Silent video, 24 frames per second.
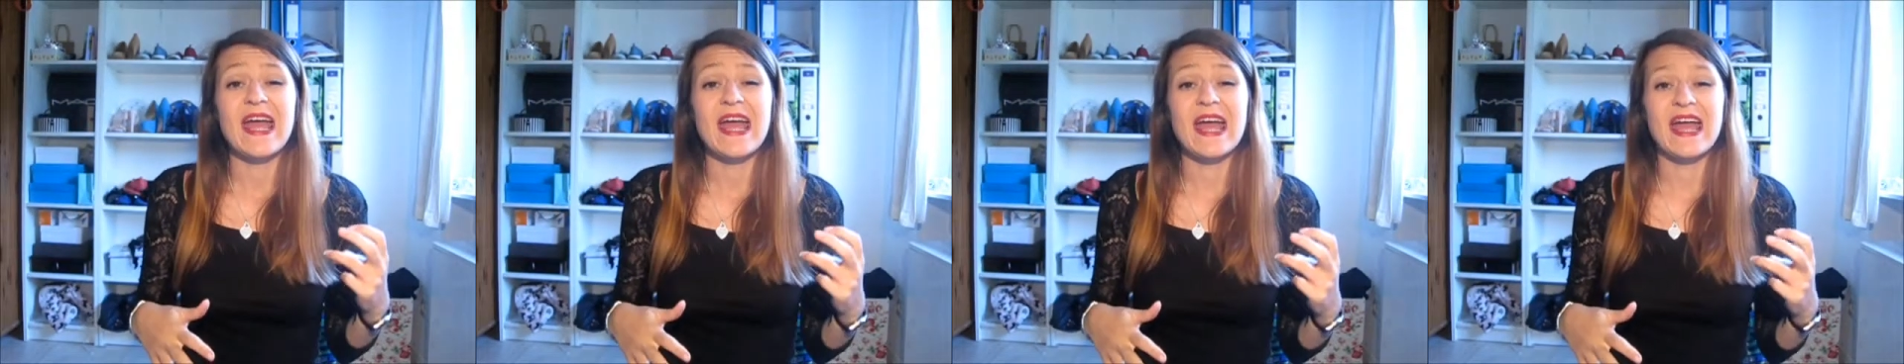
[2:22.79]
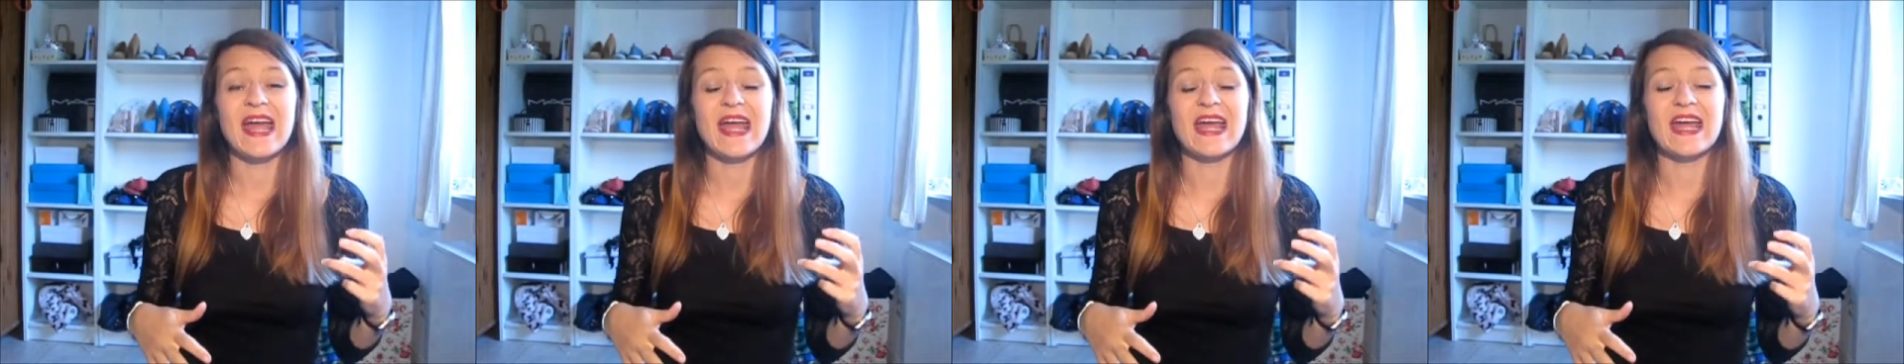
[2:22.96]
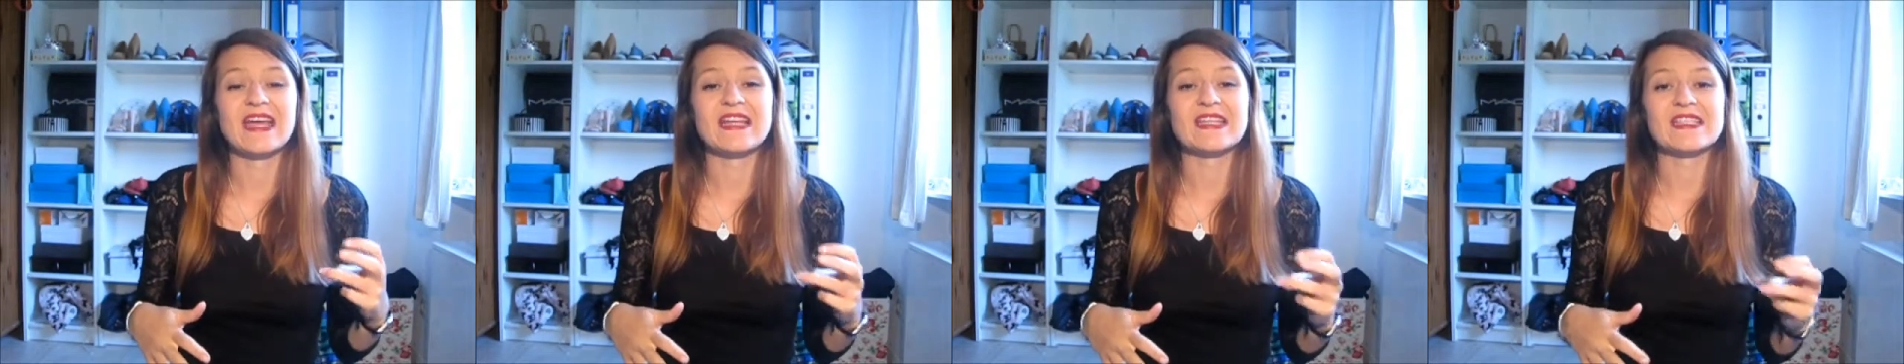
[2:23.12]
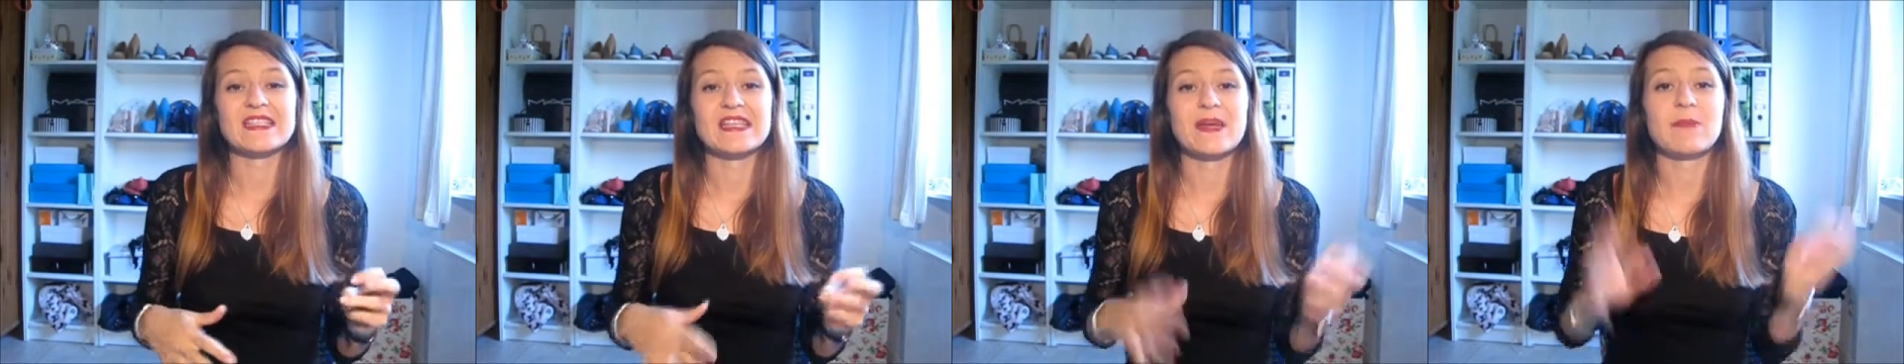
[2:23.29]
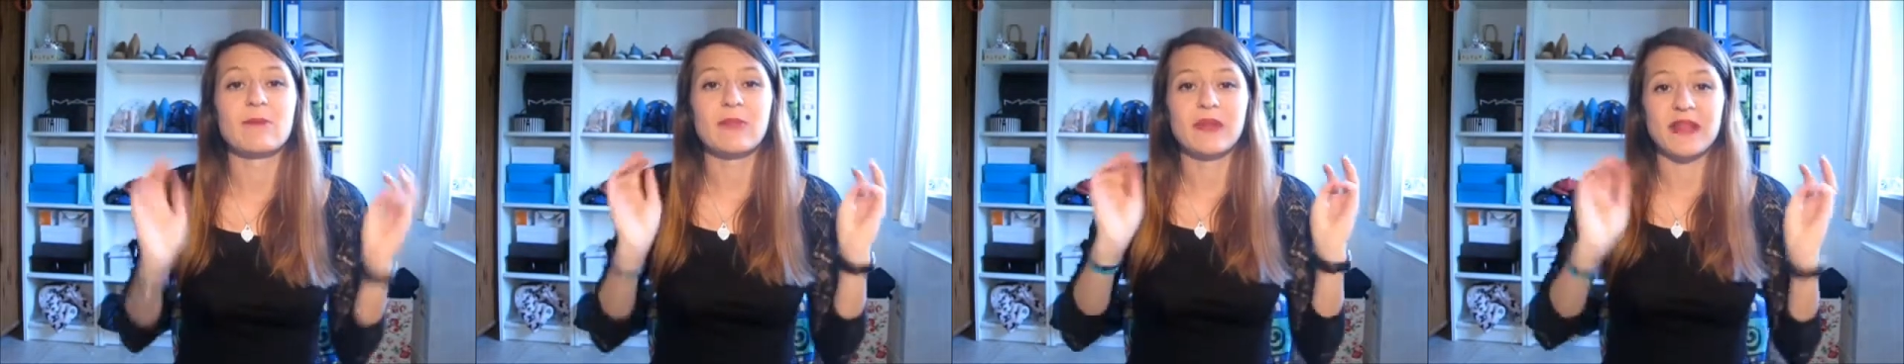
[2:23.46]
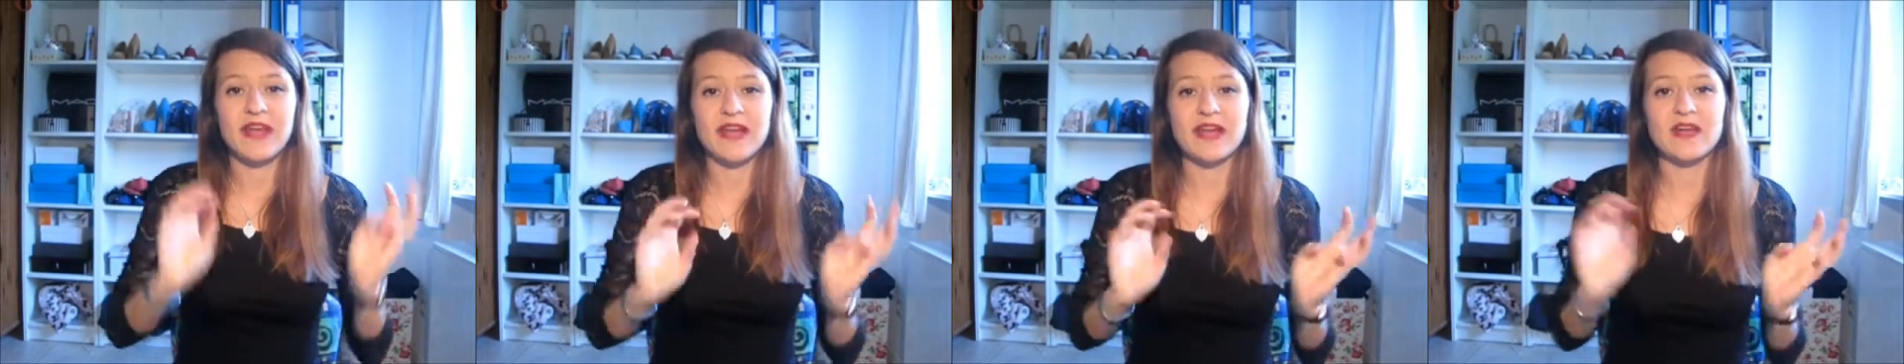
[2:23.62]
and
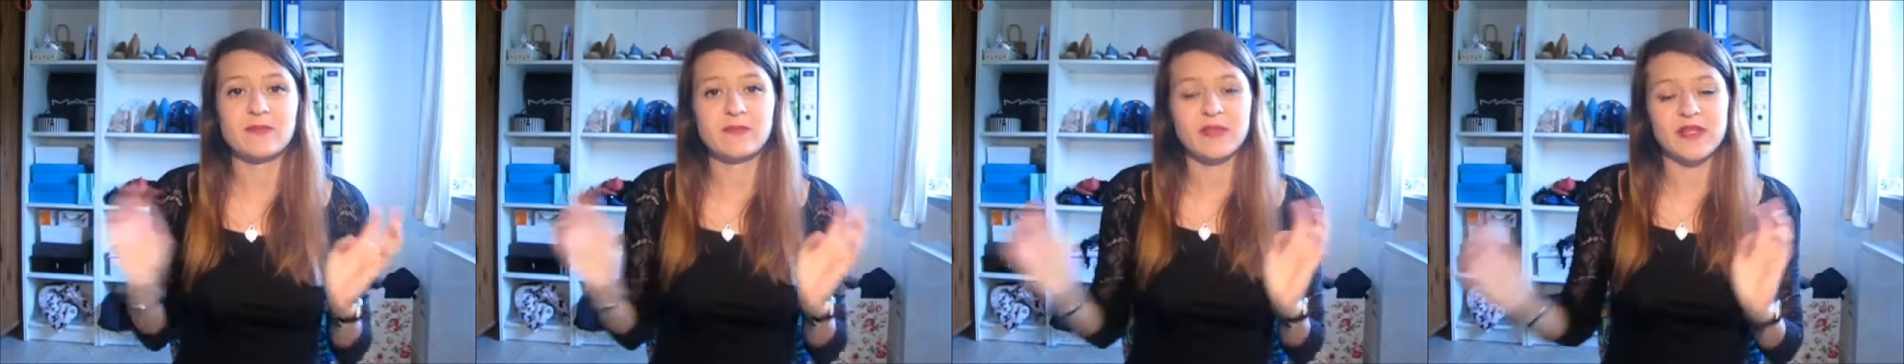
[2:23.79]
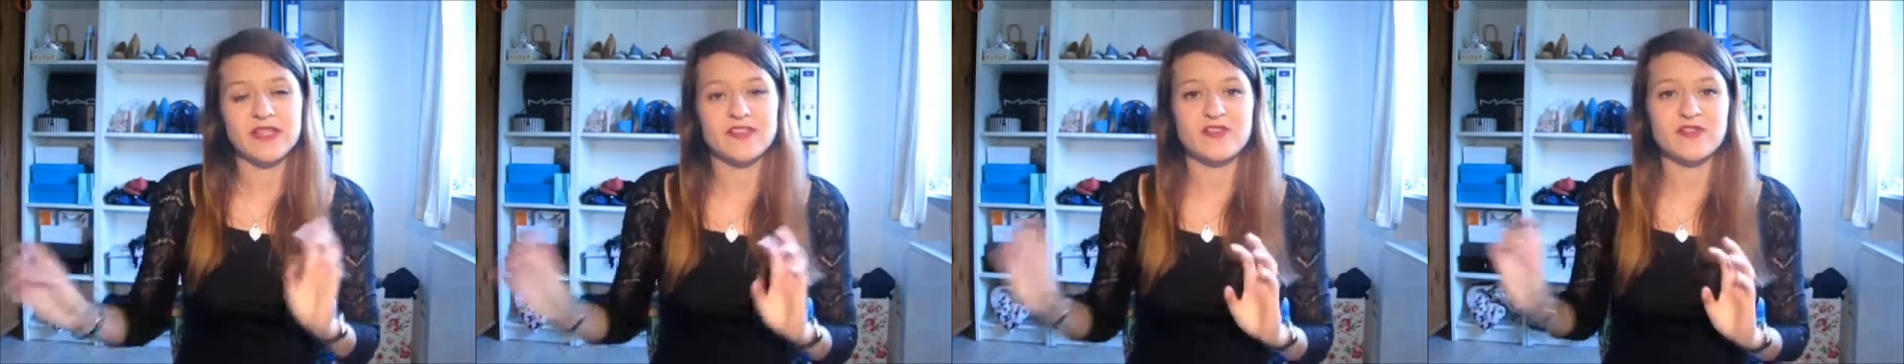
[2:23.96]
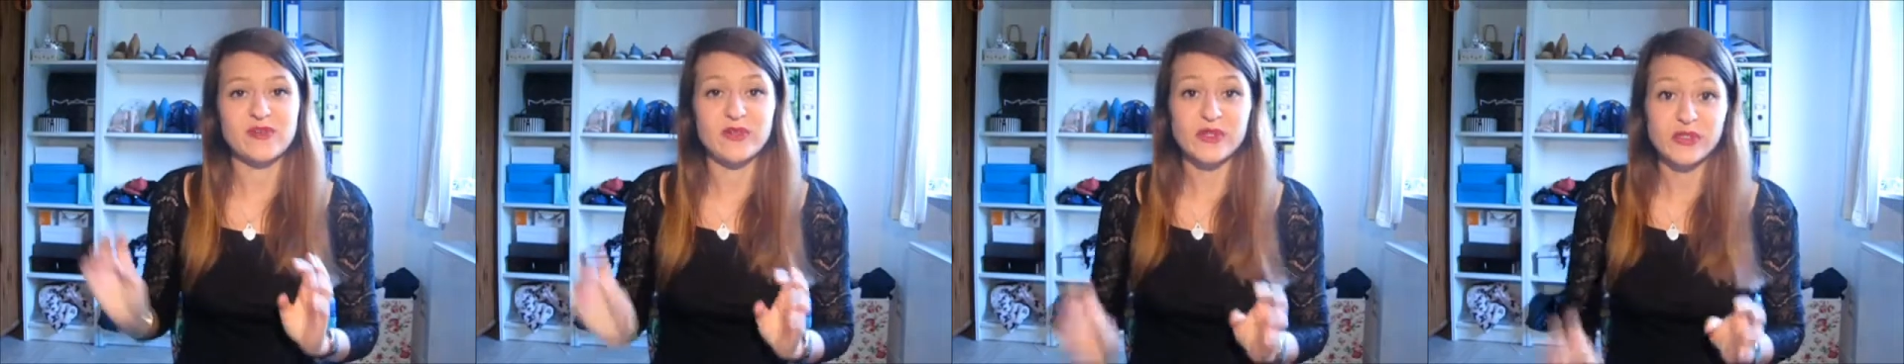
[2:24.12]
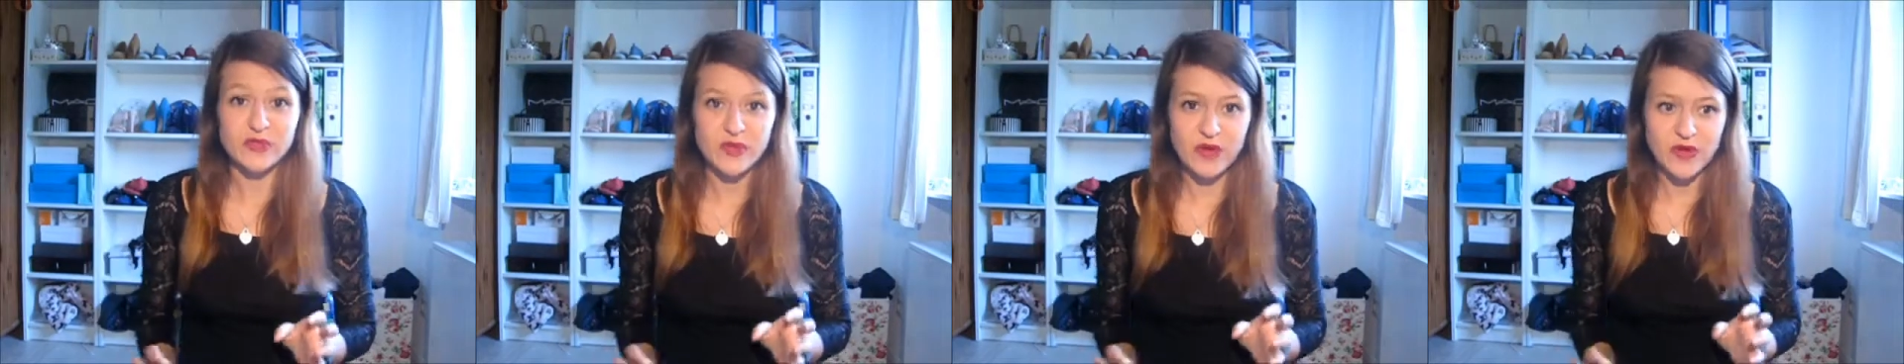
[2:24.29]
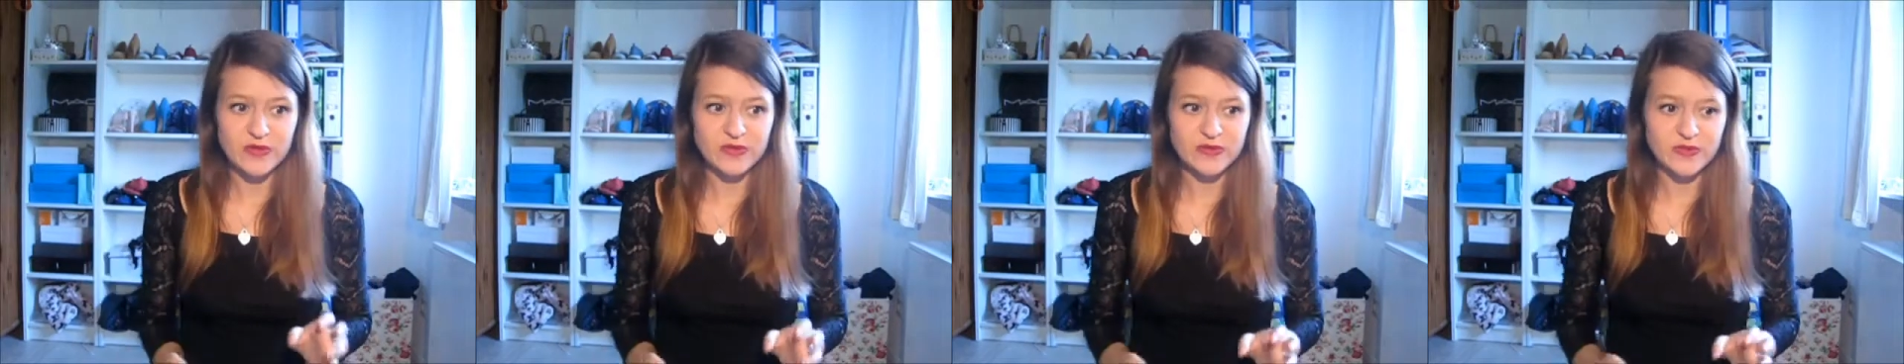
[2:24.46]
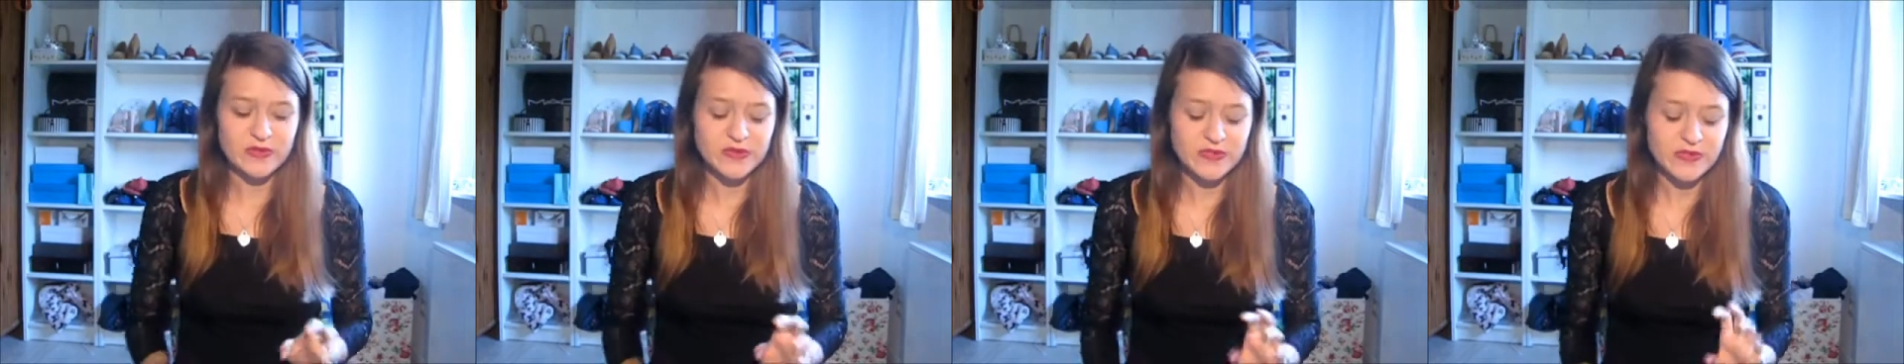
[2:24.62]
black blazer and
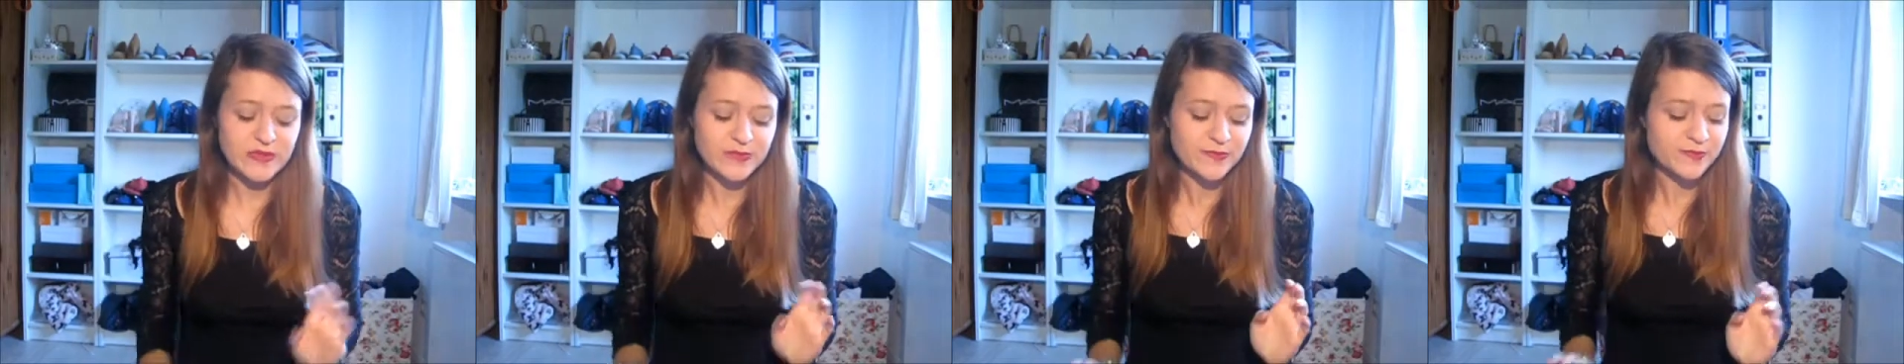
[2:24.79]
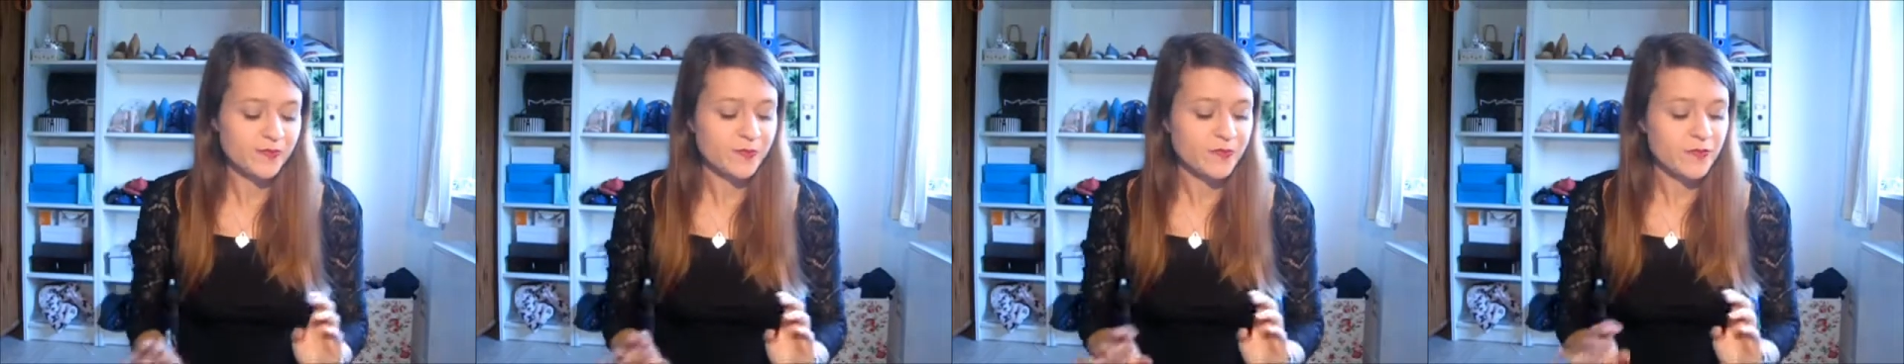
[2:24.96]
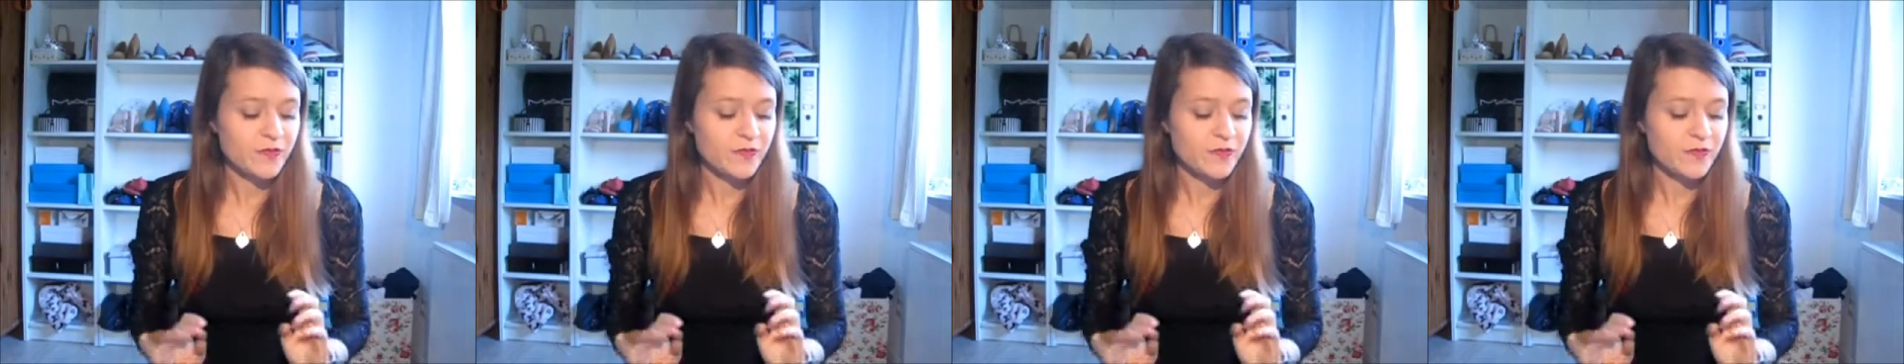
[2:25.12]
trousers.